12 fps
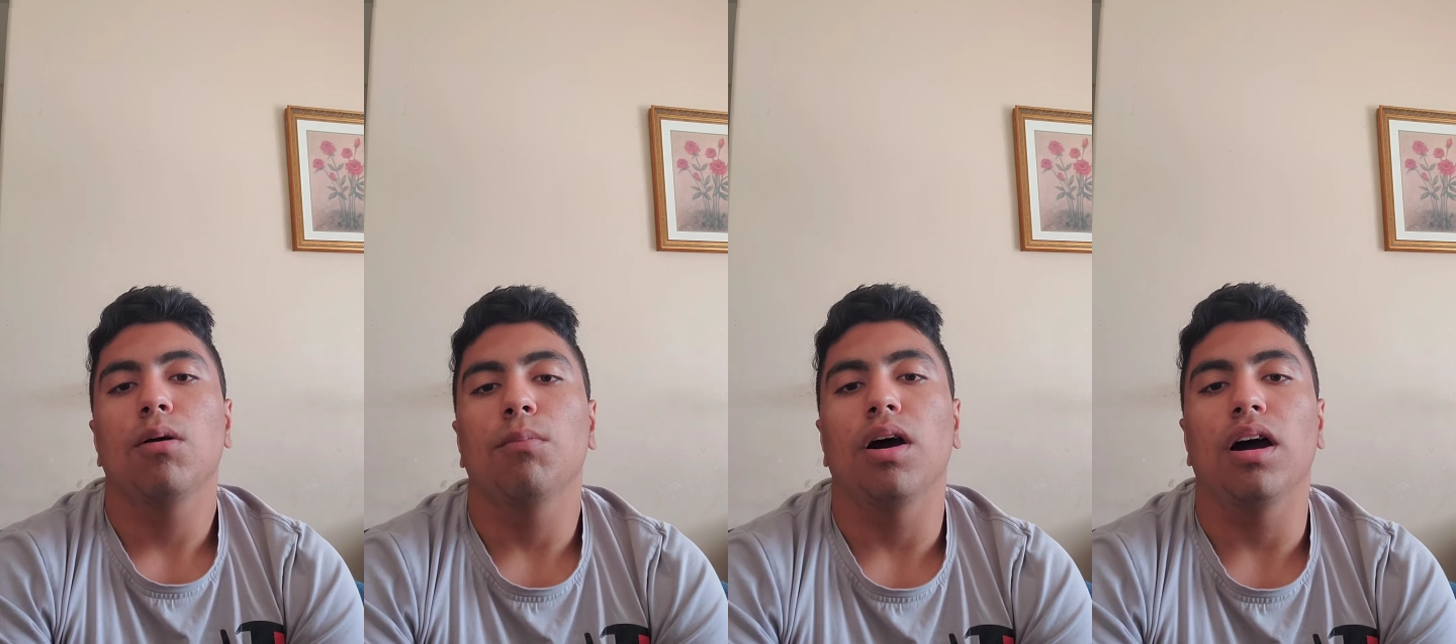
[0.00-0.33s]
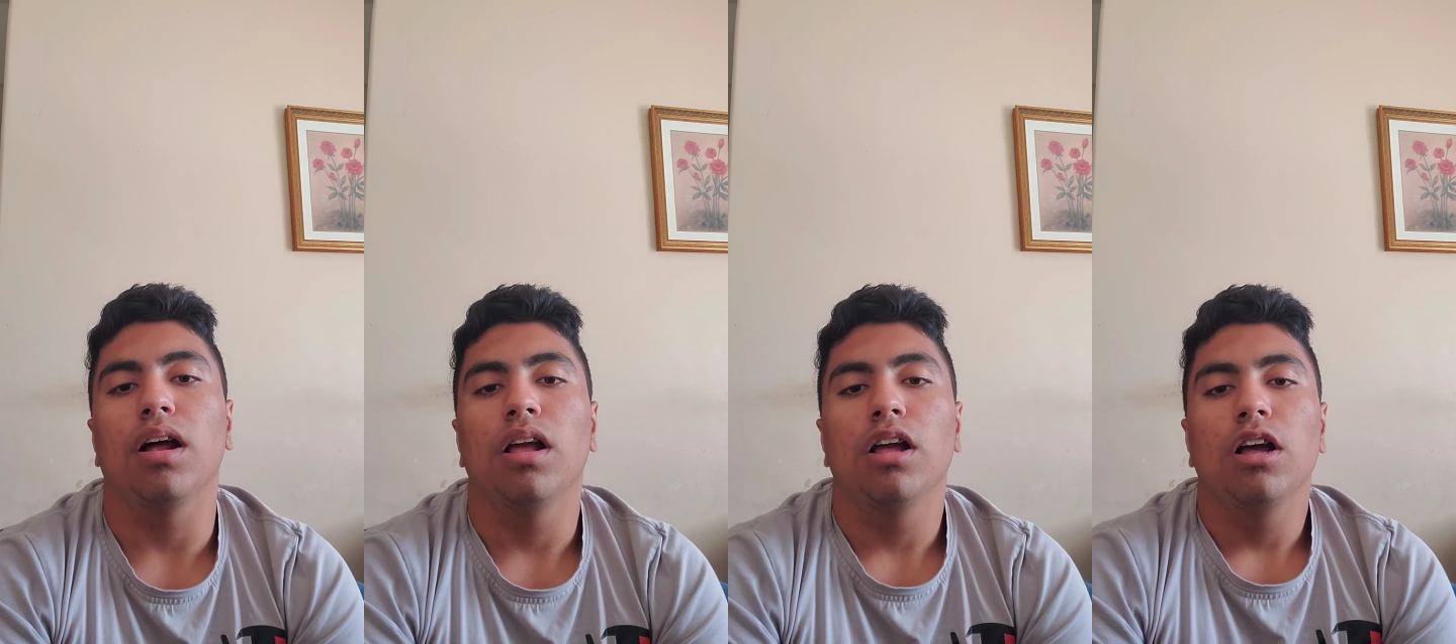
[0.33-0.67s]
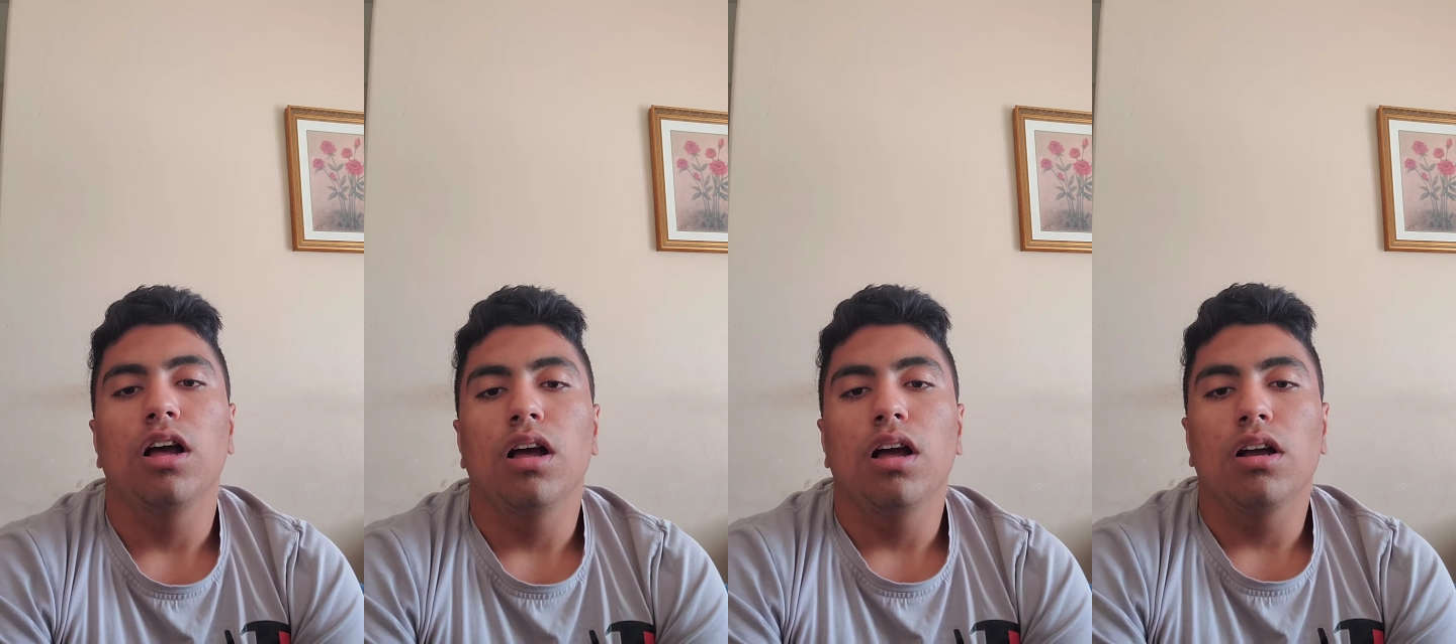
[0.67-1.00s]
But
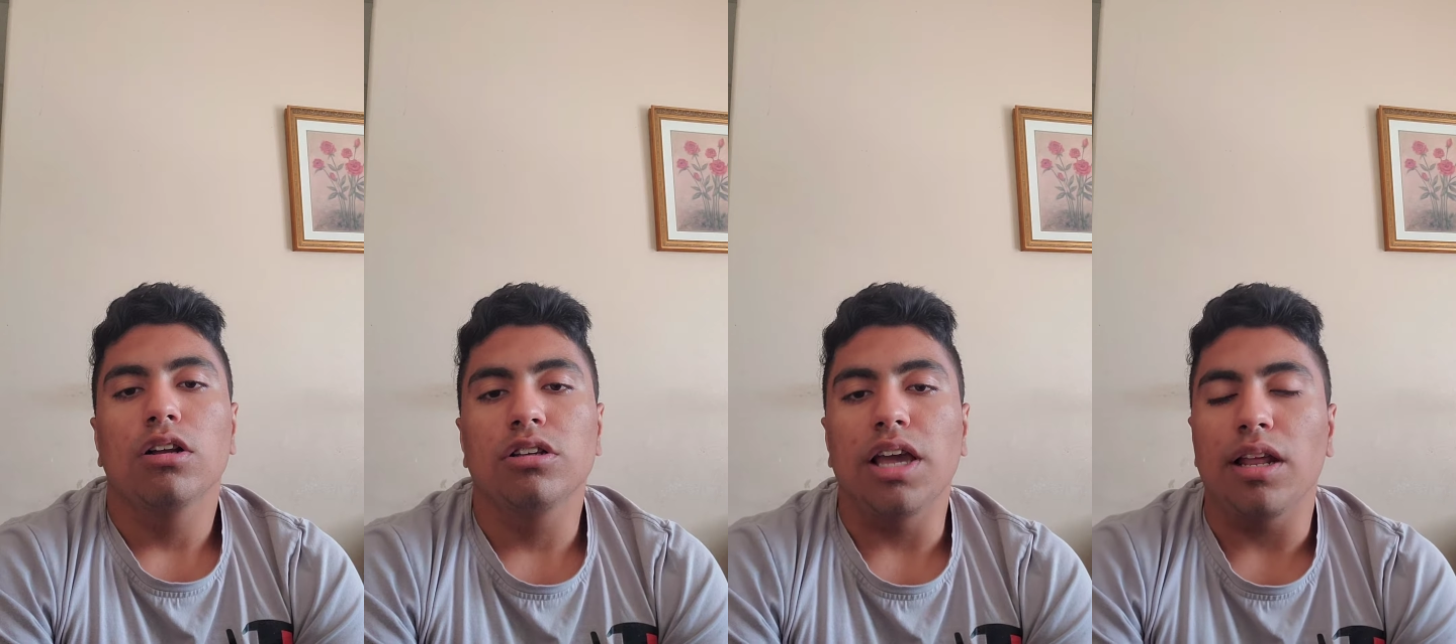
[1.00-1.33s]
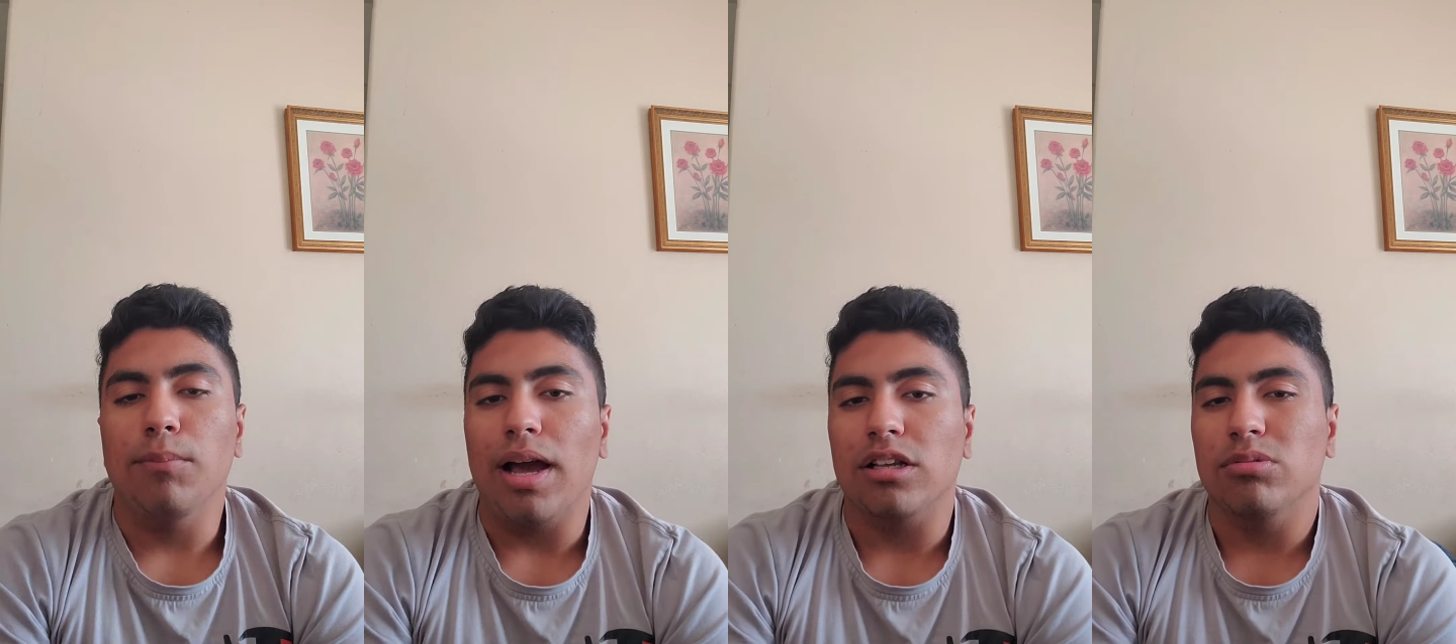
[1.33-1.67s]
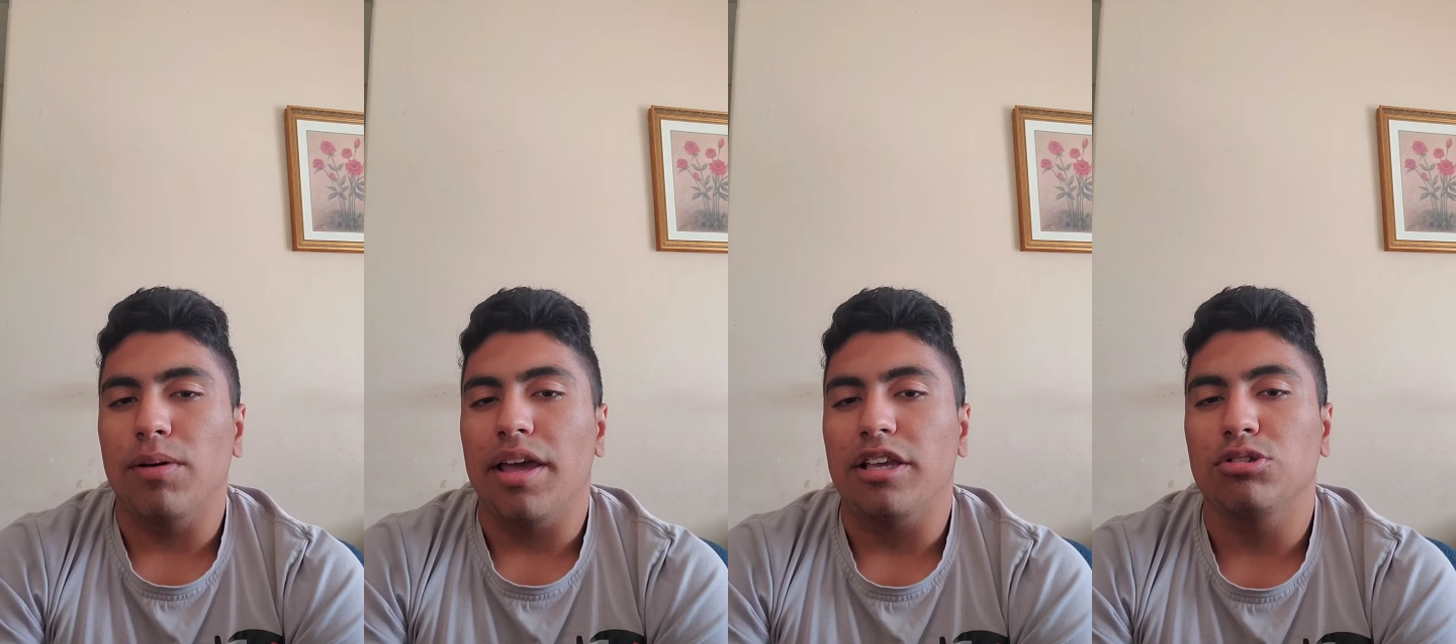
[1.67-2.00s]
getting back to
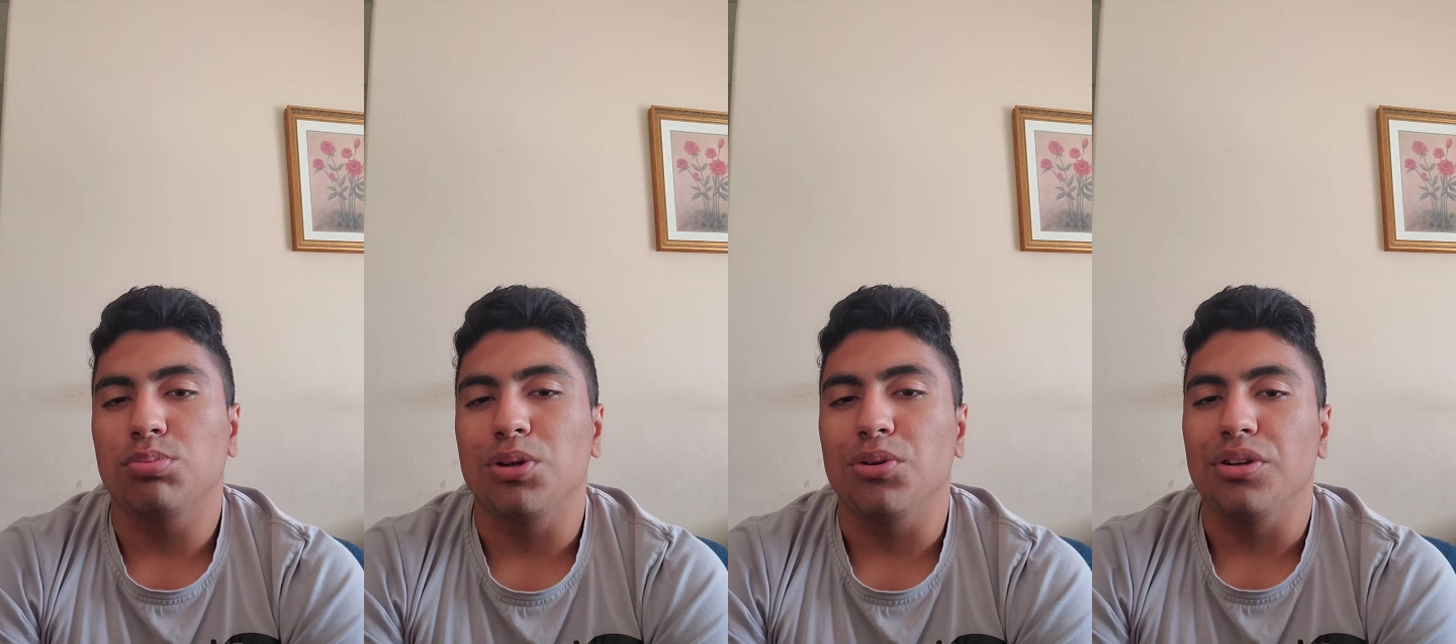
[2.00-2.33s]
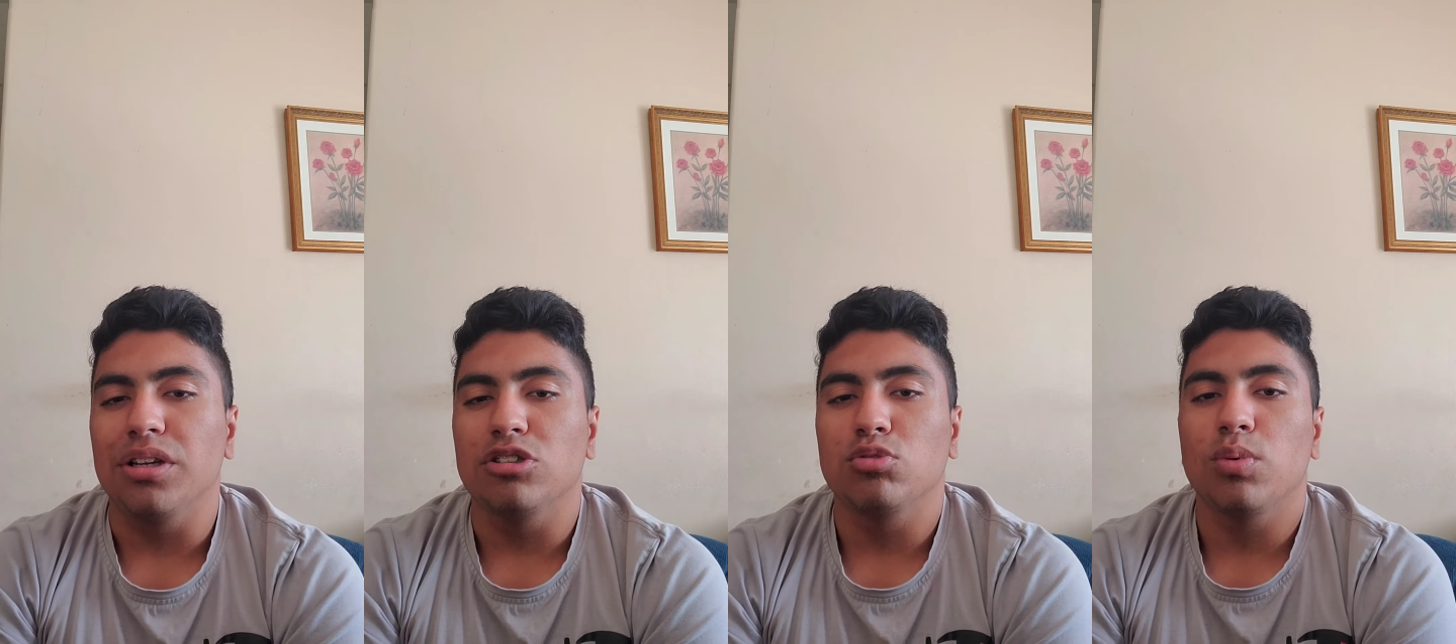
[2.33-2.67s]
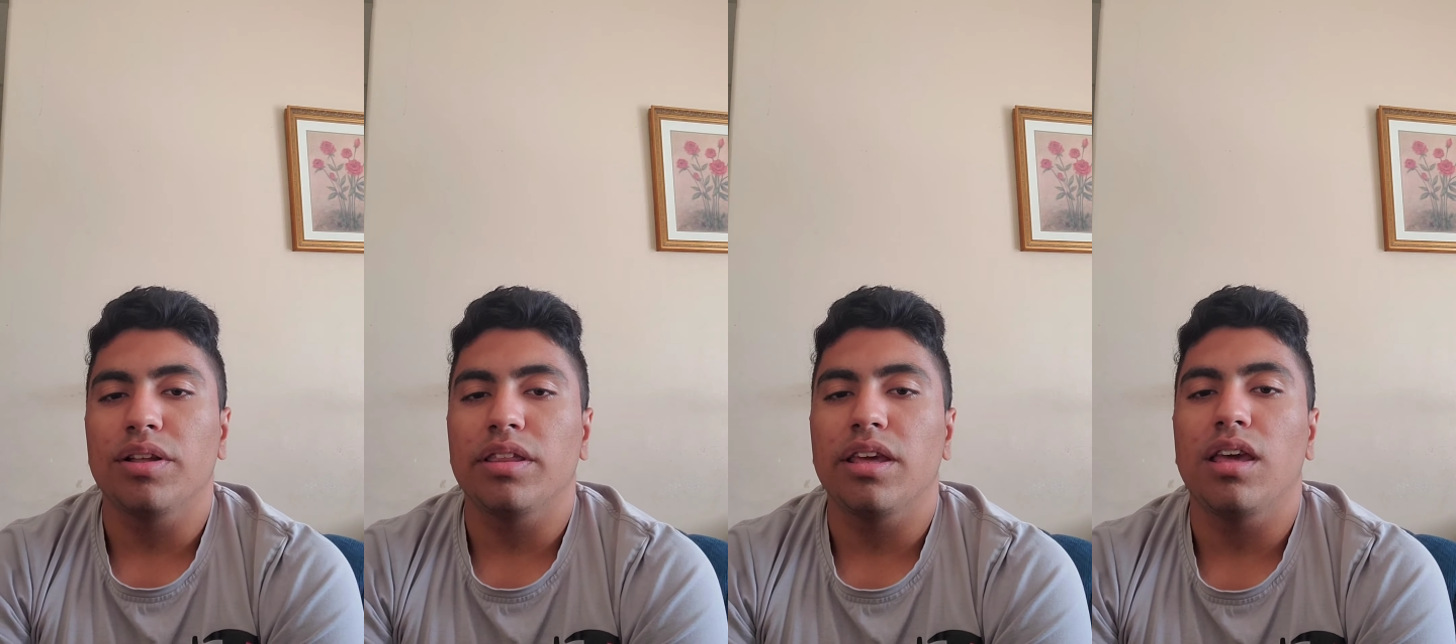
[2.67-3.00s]
my experience
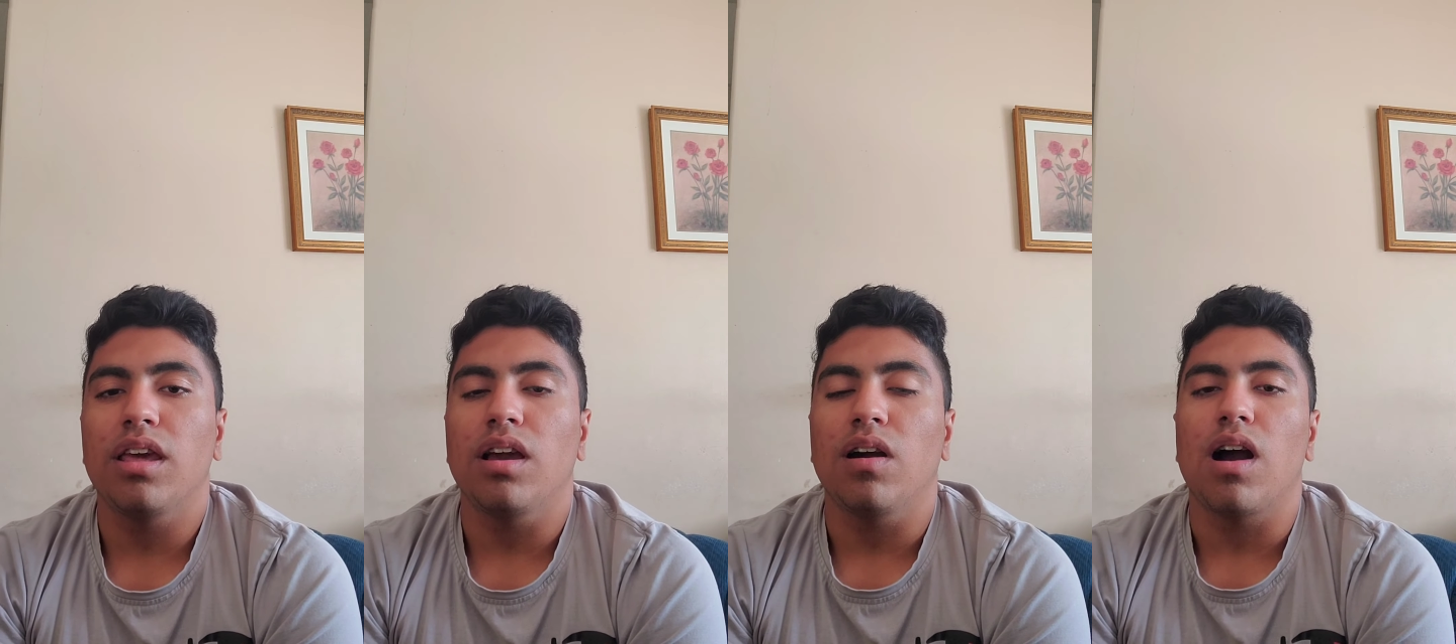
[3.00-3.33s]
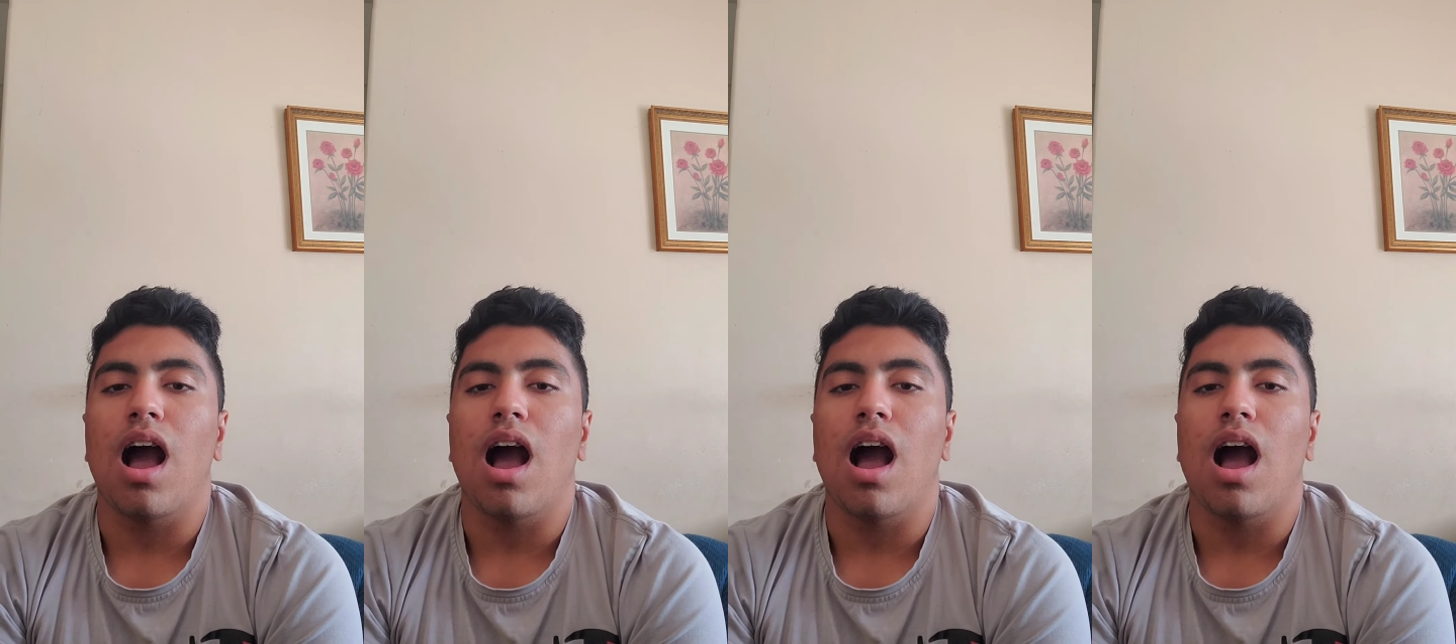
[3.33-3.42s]
with it,